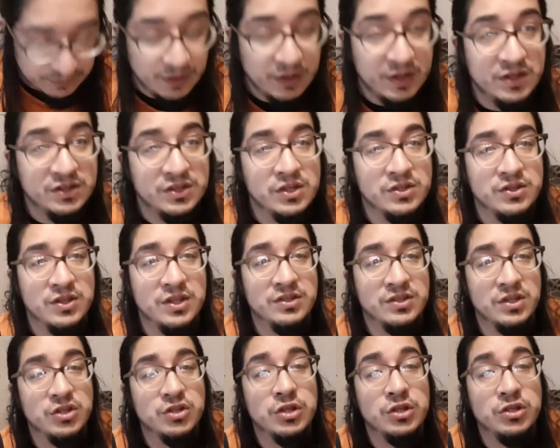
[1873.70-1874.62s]
this
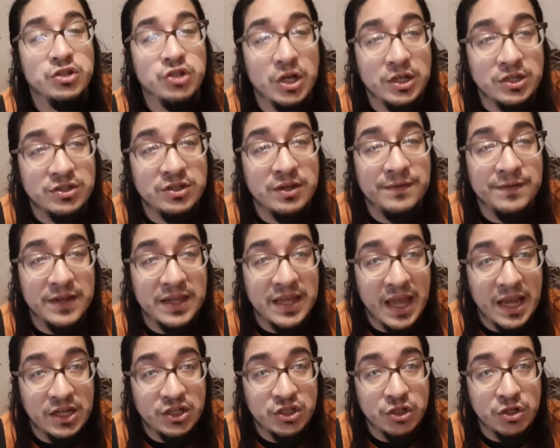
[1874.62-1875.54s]
is the
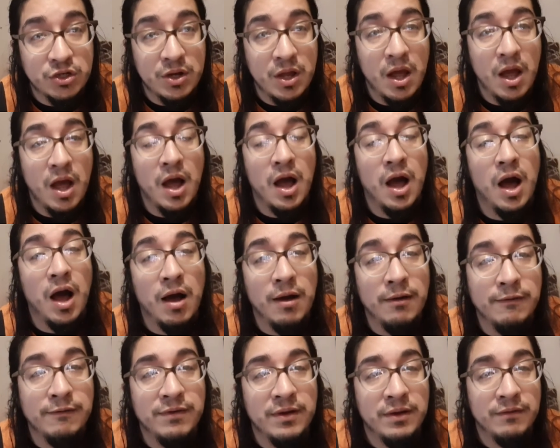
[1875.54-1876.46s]
justification
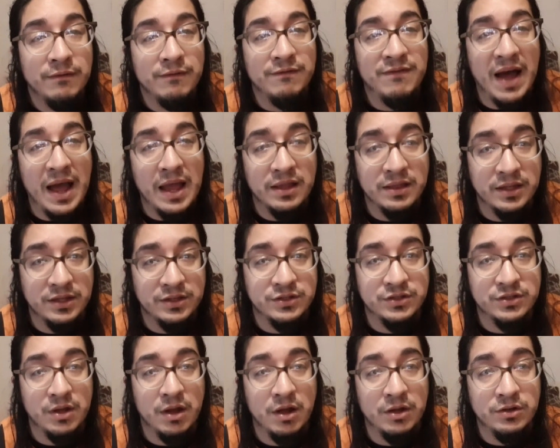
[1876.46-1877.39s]
of
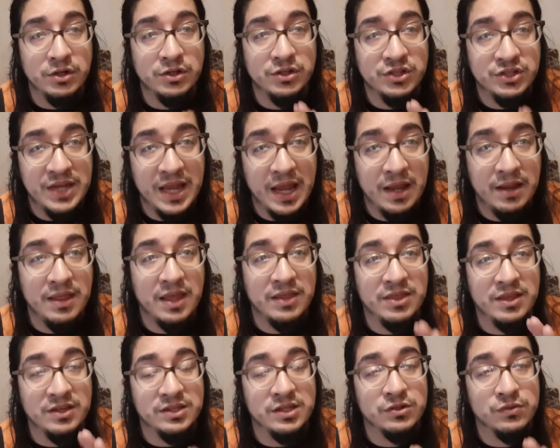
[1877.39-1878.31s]
violence. Understand
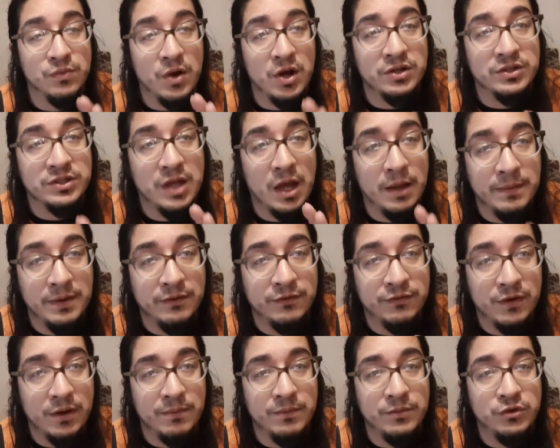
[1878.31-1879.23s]
that this is where it's coming
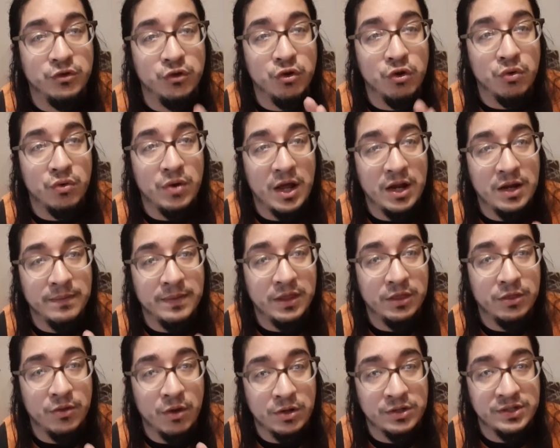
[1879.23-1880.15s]
from. Deuteronomy
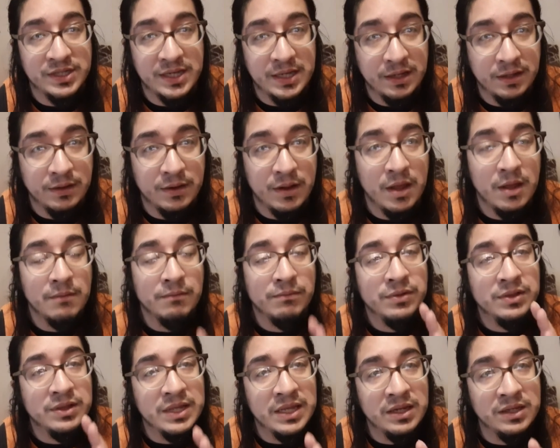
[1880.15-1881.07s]
13.
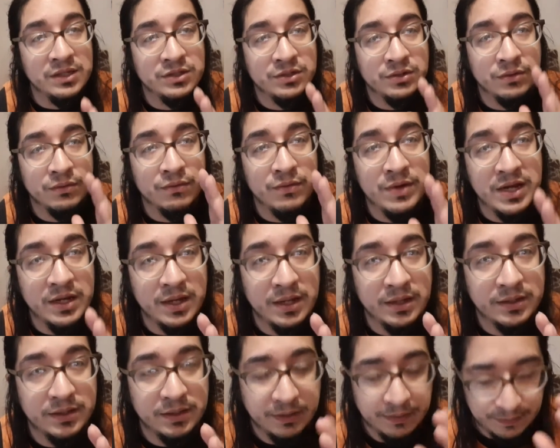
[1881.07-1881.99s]
Please read
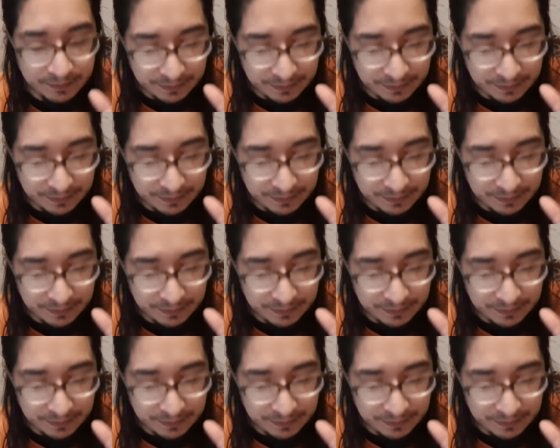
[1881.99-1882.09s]
it.